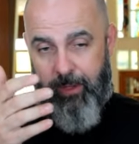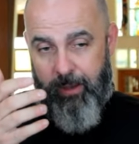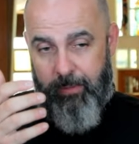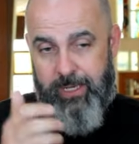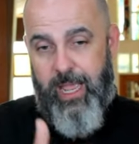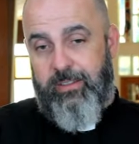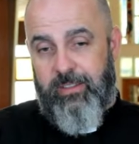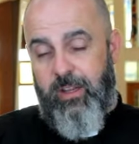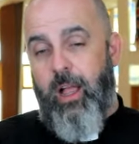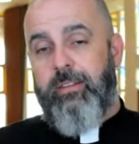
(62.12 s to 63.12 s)

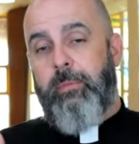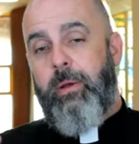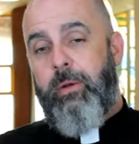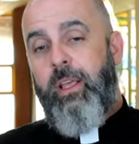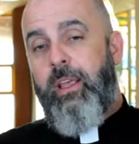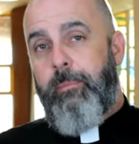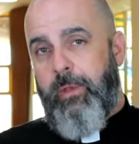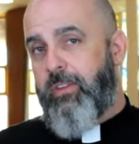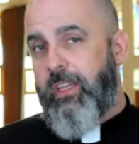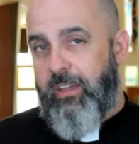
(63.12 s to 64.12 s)
Metaxas talks about,
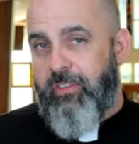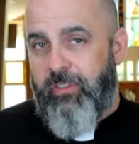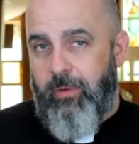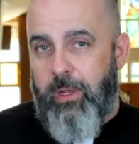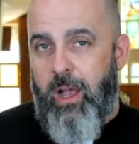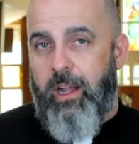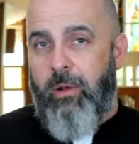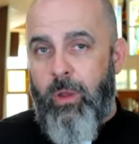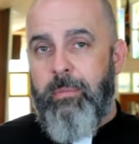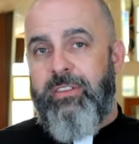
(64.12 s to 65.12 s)
is a gift from God.
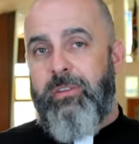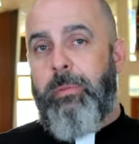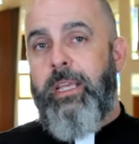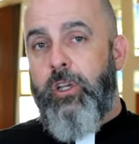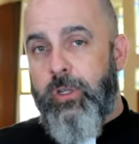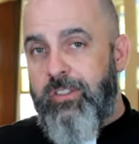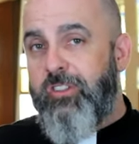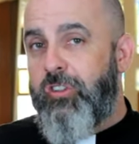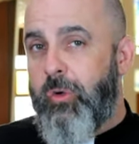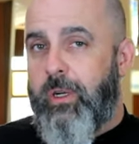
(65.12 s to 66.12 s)
And we must be a good
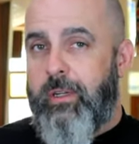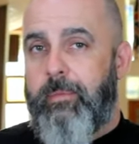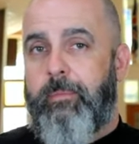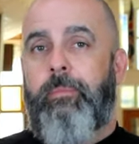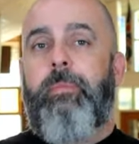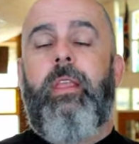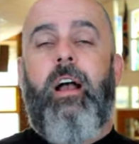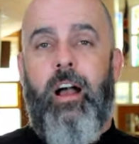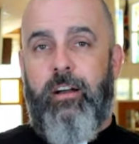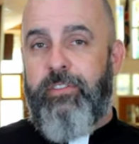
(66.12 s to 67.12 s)
steward
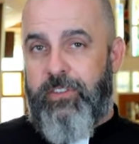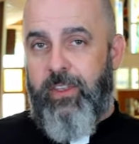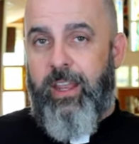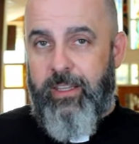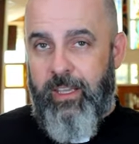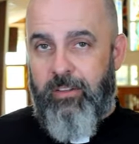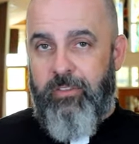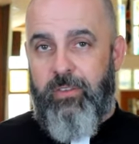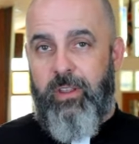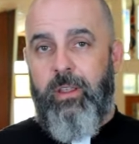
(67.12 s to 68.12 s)
of said
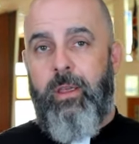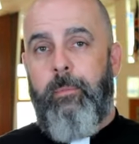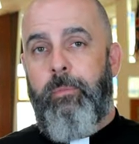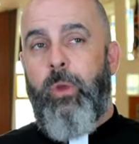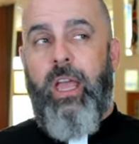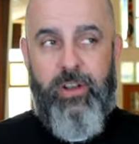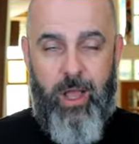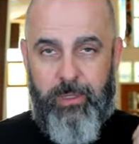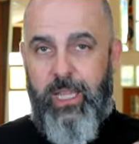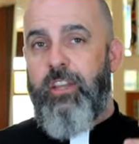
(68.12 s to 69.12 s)
gift. We have an
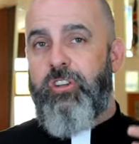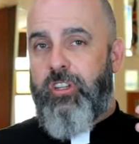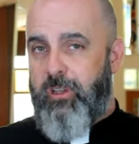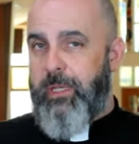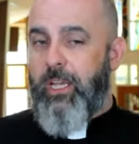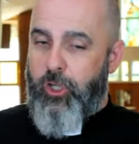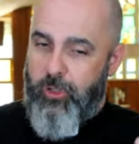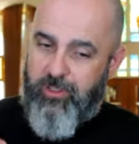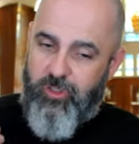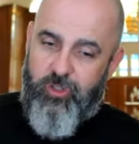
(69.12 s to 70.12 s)
obligation to be a
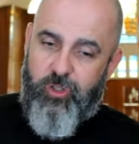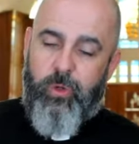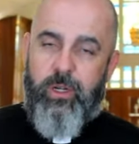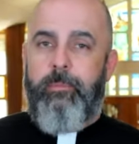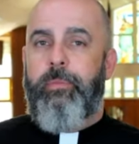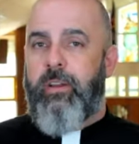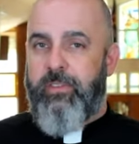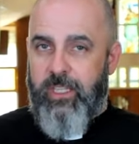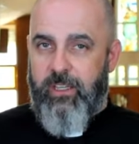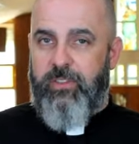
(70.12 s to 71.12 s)
good steward of
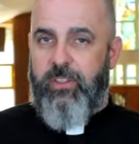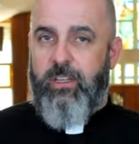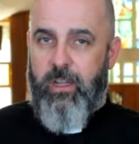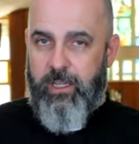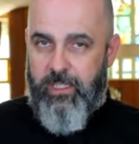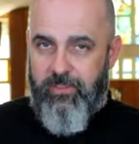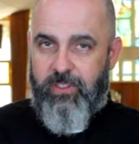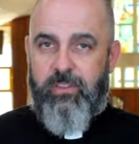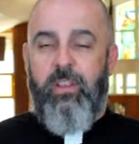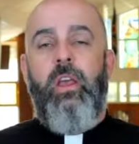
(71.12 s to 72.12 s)
the gifts that God gives
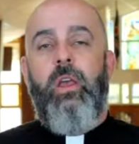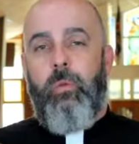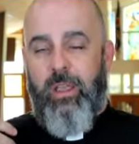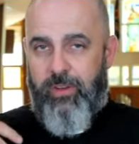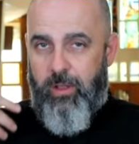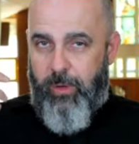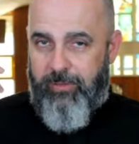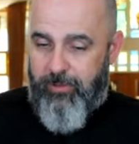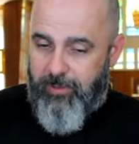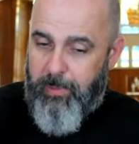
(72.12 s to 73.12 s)
us. We
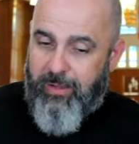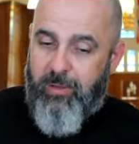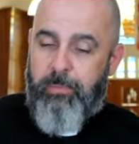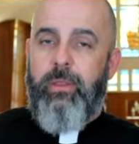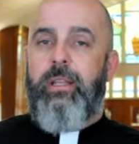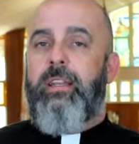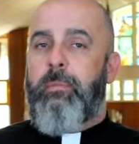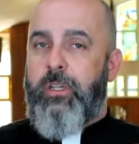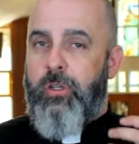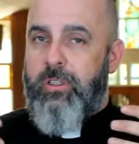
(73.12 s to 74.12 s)
have a responsibility to
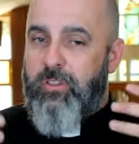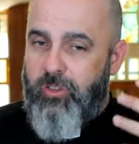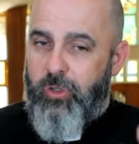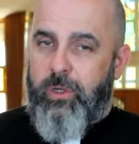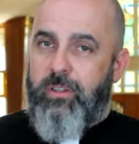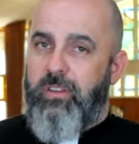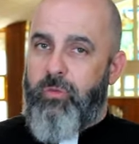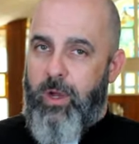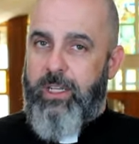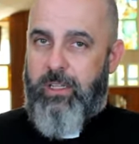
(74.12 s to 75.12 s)
be good stewards
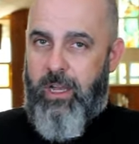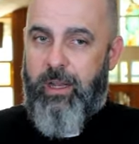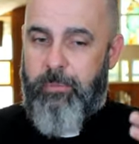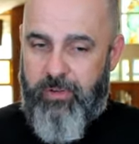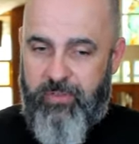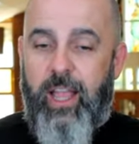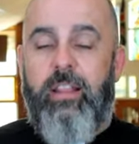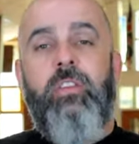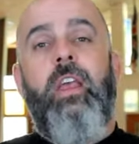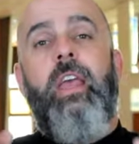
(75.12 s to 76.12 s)
of what God
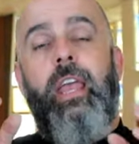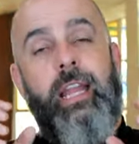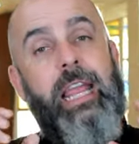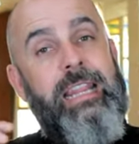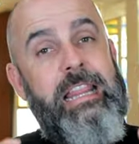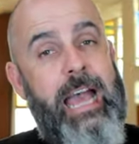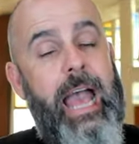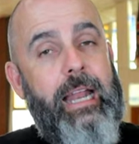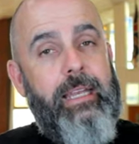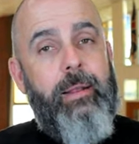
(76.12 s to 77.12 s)
provides. And in
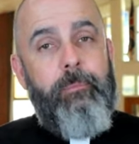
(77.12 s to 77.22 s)
that,